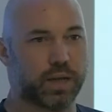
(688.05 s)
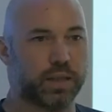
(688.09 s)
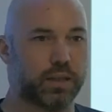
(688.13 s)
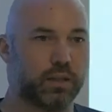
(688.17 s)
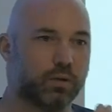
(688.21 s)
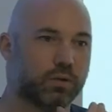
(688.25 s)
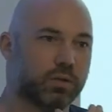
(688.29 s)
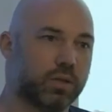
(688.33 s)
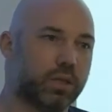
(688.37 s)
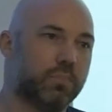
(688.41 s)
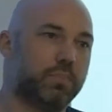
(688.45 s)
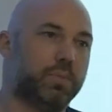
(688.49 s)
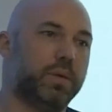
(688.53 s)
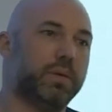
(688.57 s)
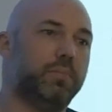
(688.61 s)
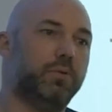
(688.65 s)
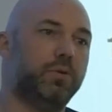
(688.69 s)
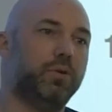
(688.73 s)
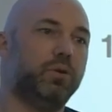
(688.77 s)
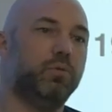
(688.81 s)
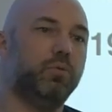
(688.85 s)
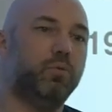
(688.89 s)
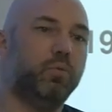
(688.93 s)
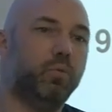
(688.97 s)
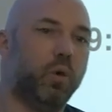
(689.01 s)
Those are the people
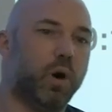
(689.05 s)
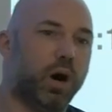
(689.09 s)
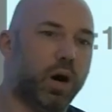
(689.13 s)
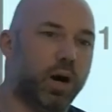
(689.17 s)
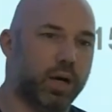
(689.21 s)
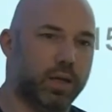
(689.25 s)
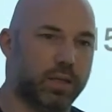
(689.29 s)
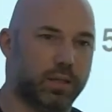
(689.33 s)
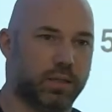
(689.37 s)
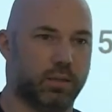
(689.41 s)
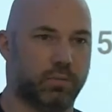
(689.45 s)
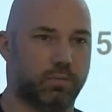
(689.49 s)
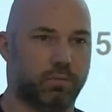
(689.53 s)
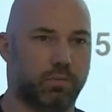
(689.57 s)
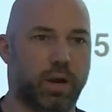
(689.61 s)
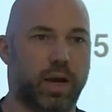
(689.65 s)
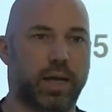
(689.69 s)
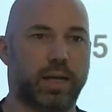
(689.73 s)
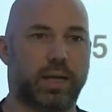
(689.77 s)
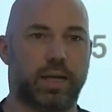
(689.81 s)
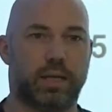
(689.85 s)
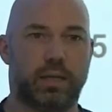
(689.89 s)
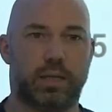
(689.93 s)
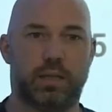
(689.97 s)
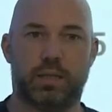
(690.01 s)
you want
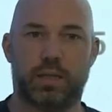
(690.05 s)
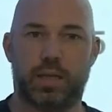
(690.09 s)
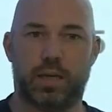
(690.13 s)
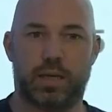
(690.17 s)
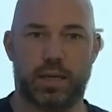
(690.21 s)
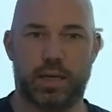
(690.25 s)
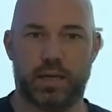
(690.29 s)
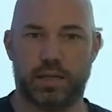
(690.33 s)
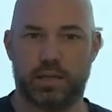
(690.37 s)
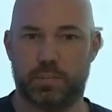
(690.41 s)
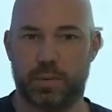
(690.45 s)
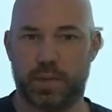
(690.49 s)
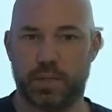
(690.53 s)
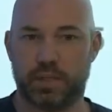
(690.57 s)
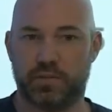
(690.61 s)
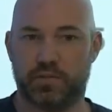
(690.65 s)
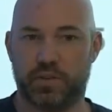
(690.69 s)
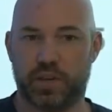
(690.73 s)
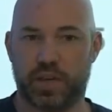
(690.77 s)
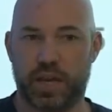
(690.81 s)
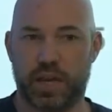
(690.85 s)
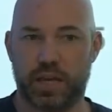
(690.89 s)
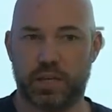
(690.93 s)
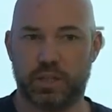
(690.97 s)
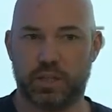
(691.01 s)
writing the DNS
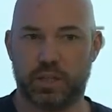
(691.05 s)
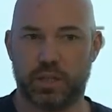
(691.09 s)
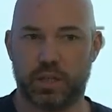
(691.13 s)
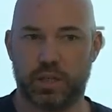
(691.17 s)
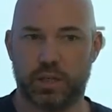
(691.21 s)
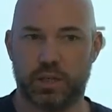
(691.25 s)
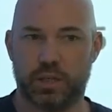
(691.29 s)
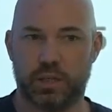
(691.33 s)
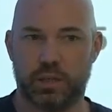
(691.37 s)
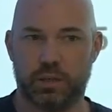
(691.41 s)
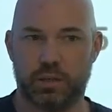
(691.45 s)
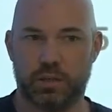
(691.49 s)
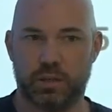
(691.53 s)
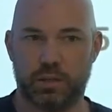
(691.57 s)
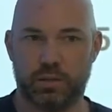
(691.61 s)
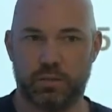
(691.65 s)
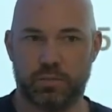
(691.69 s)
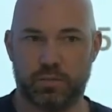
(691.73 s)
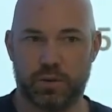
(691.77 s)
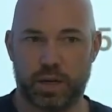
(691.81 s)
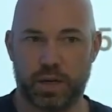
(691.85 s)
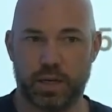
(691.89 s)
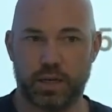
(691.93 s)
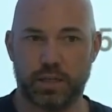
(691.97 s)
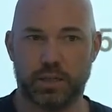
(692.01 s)
specification,
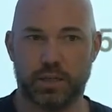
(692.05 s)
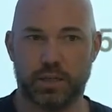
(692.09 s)
right?